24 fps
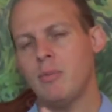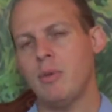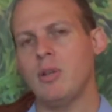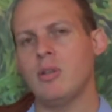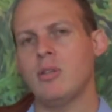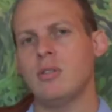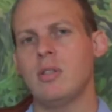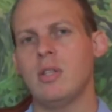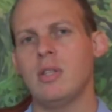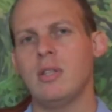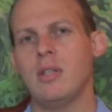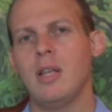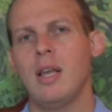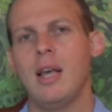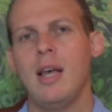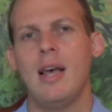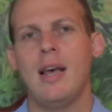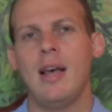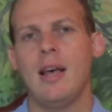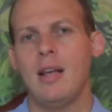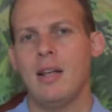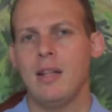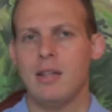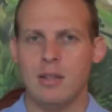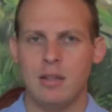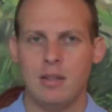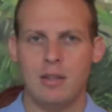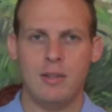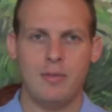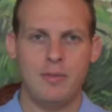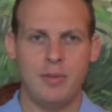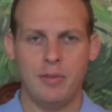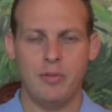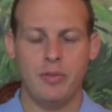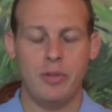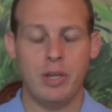Because then the
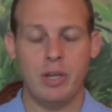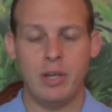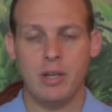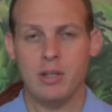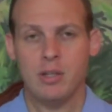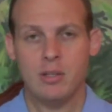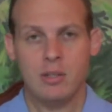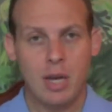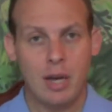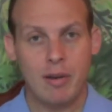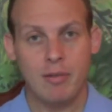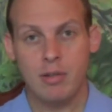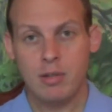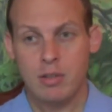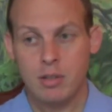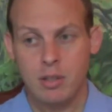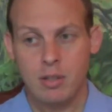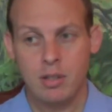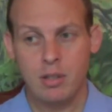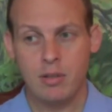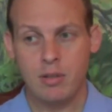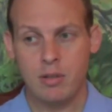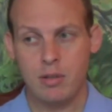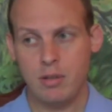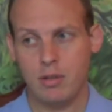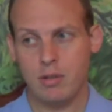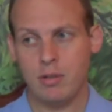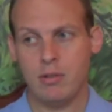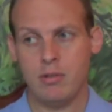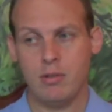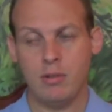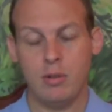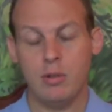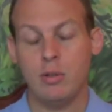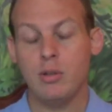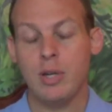5th thing is obviously
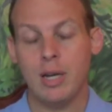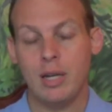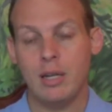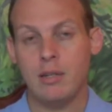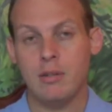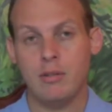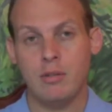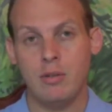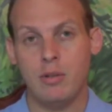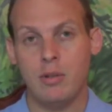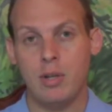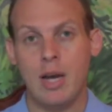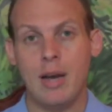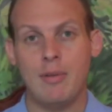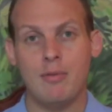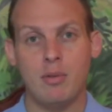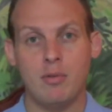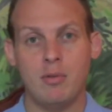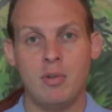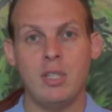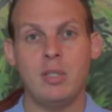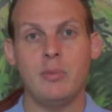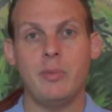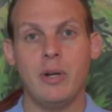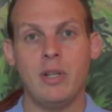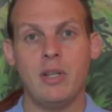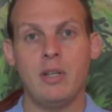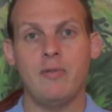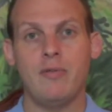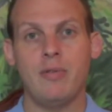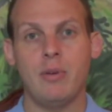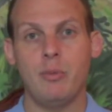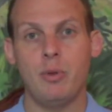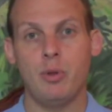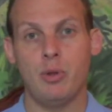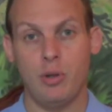you have to raise money
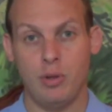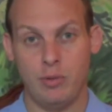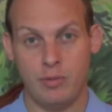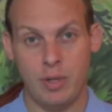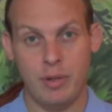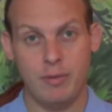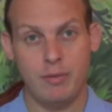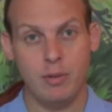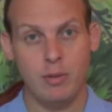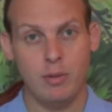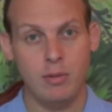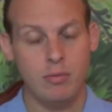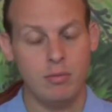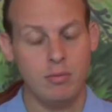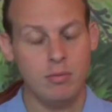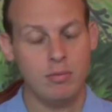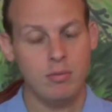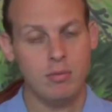from your own revenue.